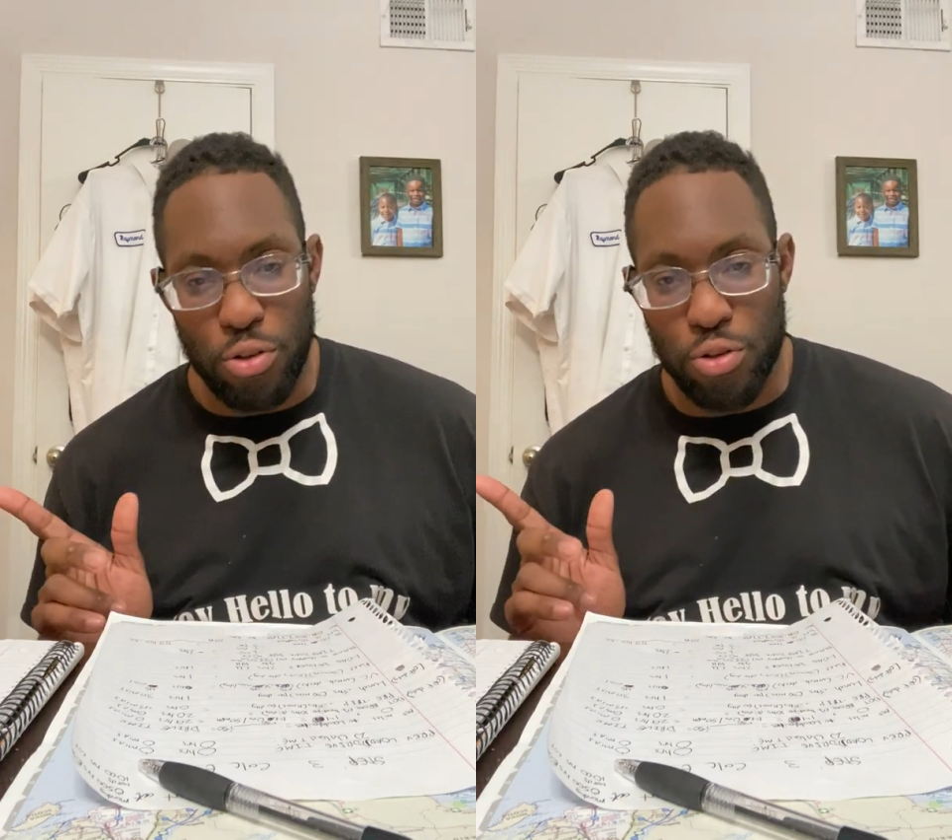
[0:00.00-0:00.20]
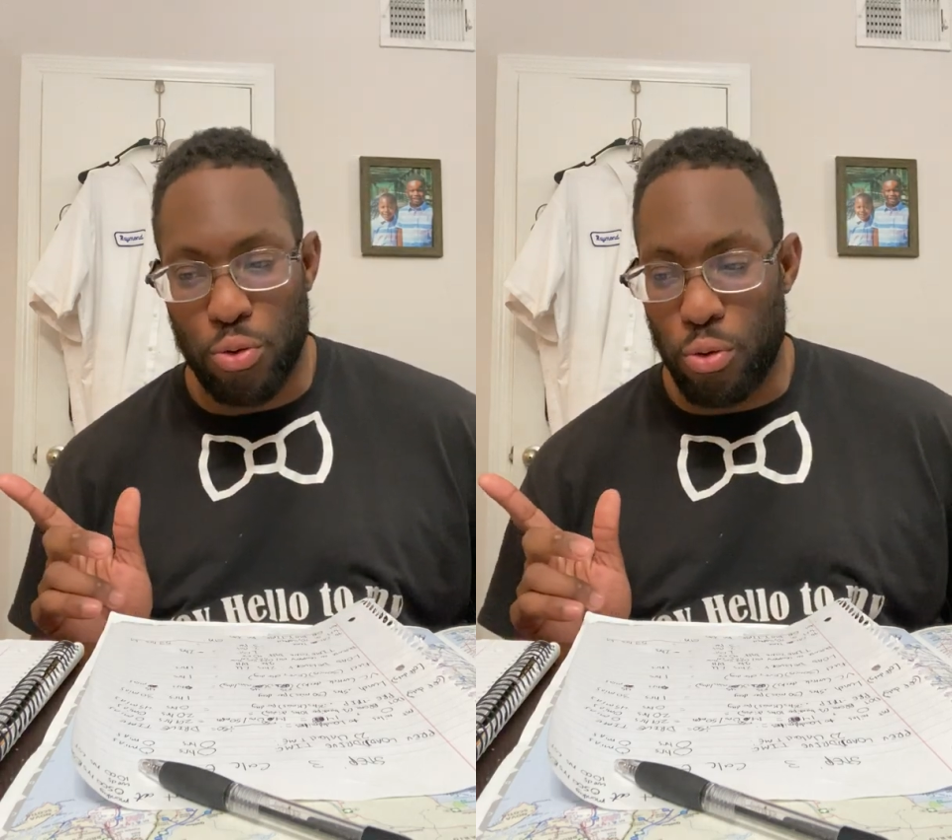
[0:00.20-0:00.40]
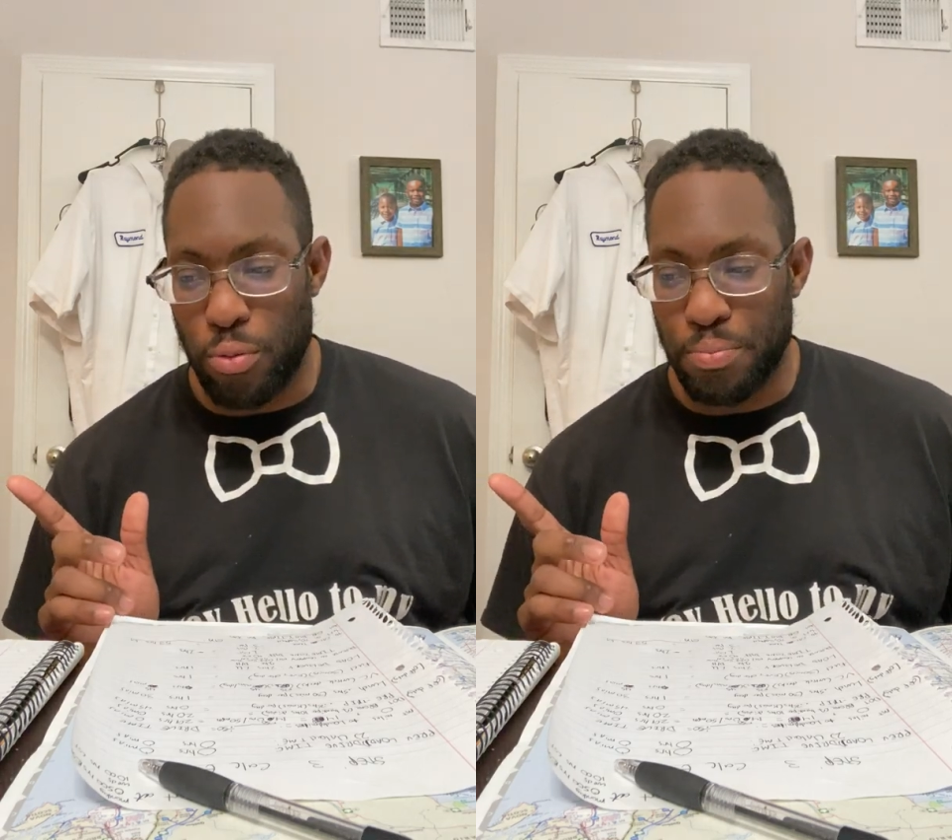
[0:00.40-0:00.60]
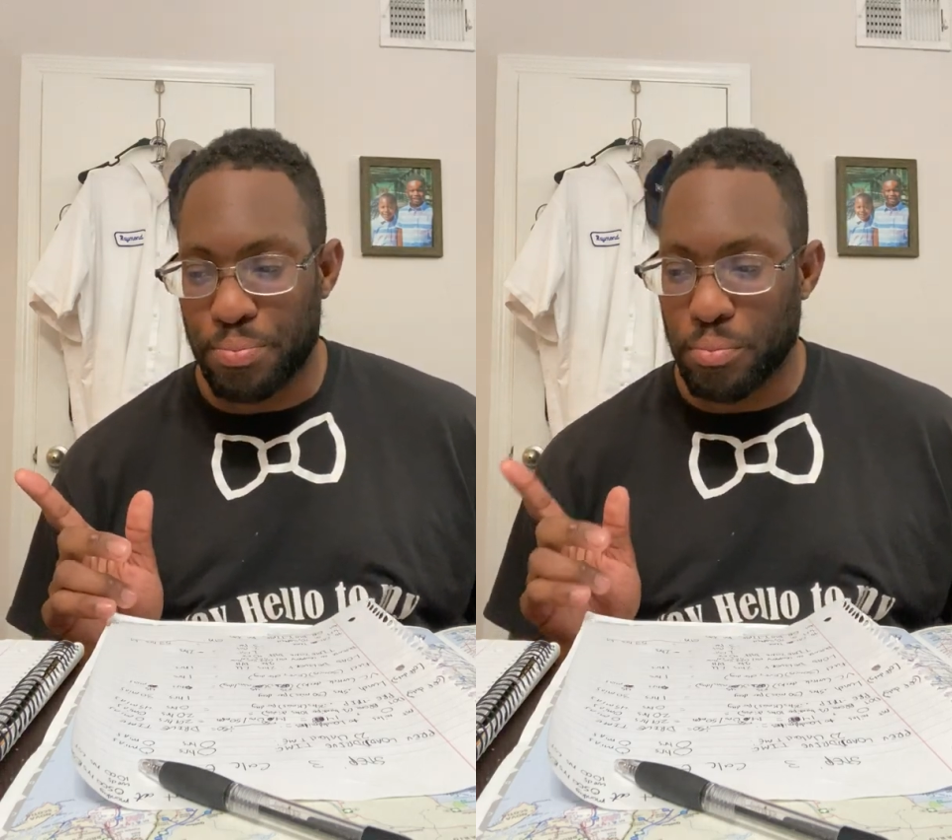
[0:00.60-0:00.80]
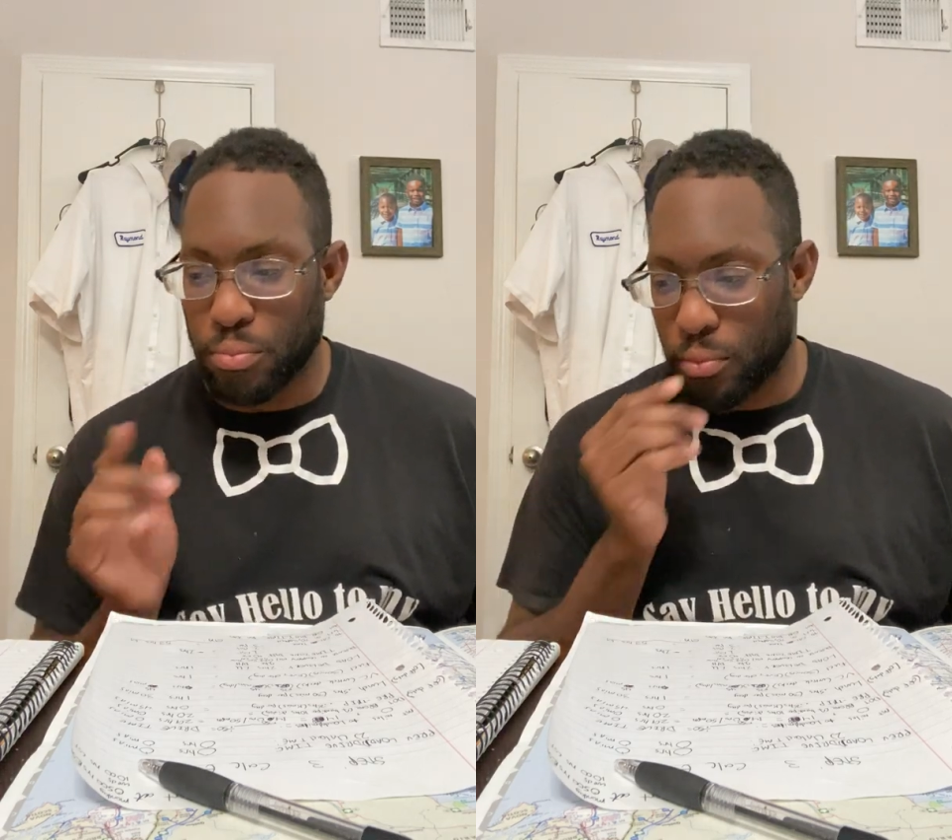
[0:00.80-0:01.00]
school,
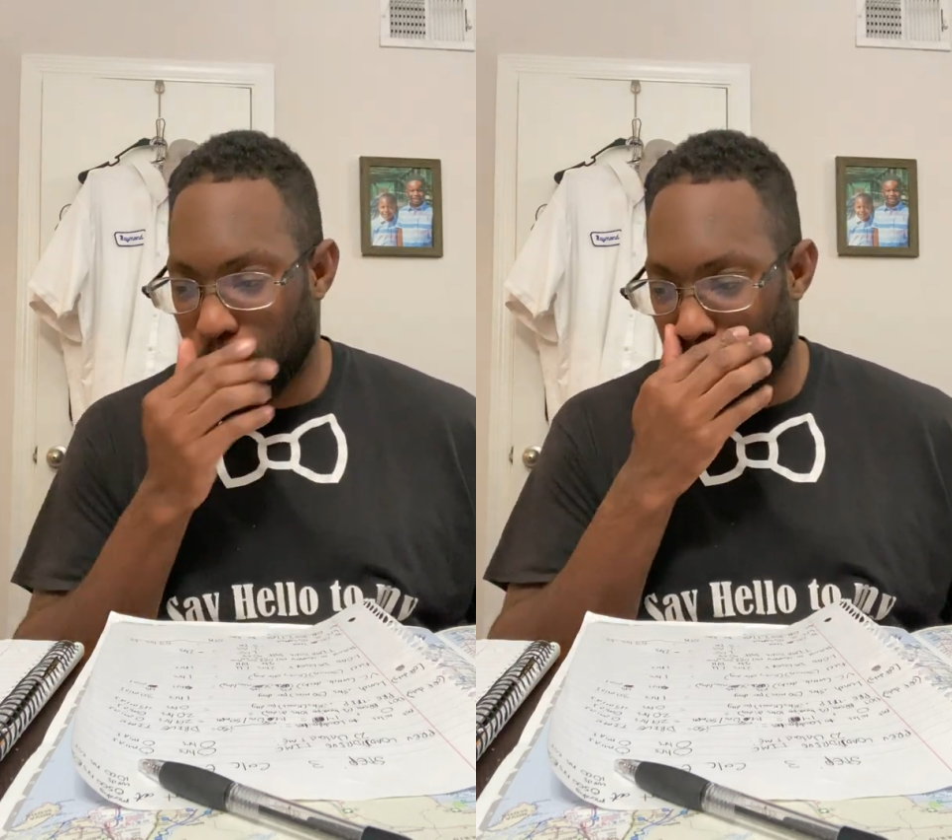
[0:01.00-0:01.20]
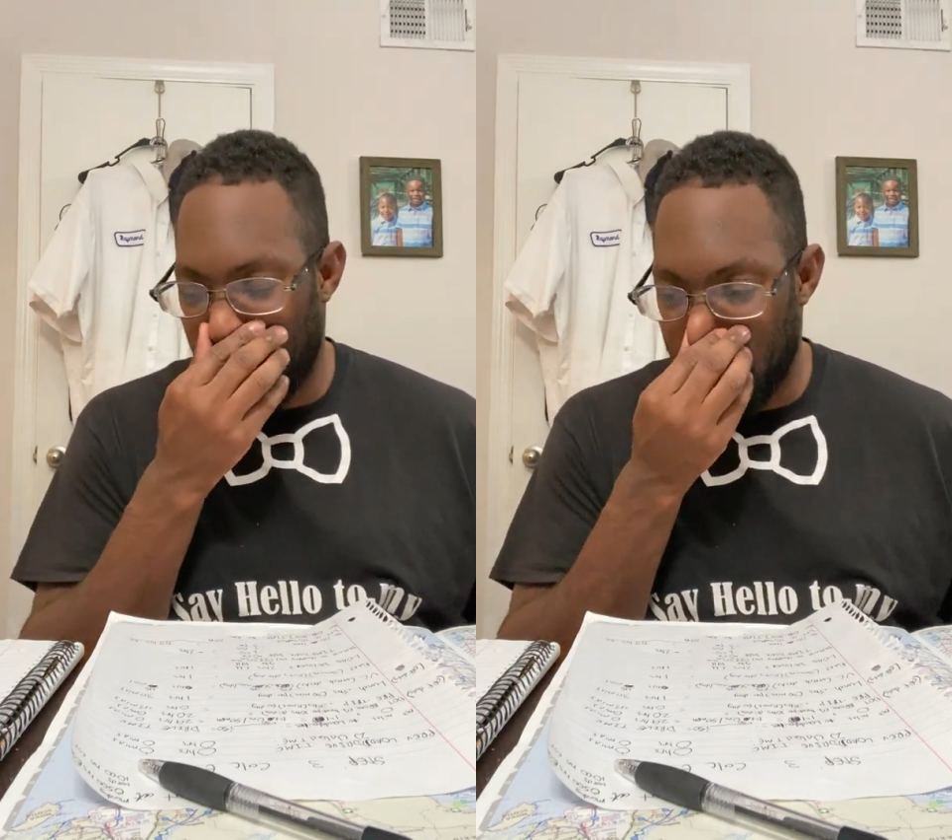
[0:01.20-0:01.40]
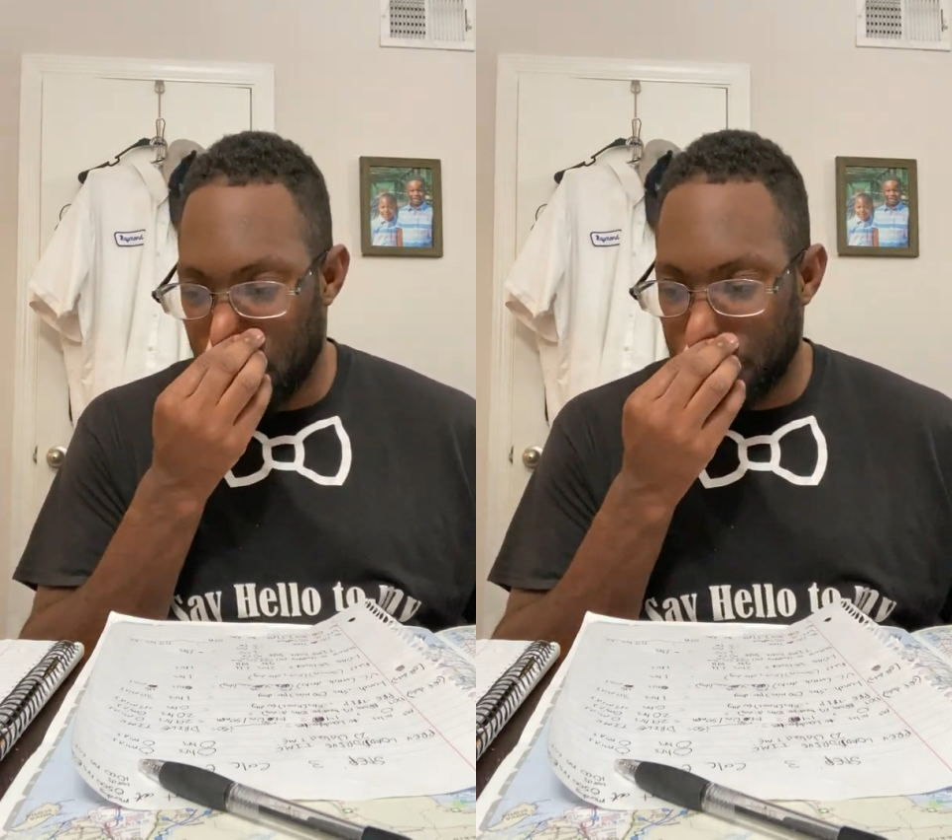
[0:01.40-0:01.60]
all right?